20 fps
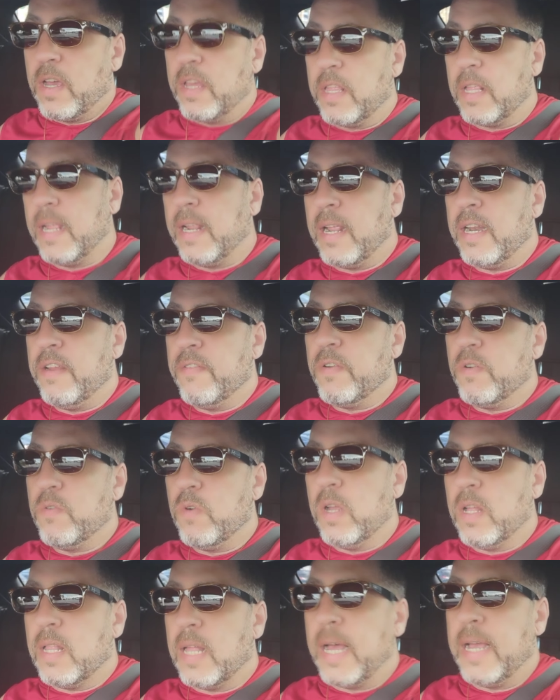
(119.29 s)
I didn't even
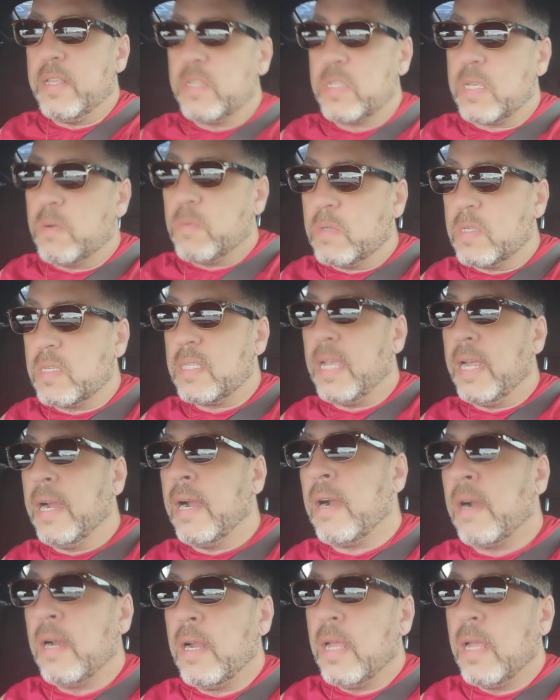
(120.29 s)
realize I was there.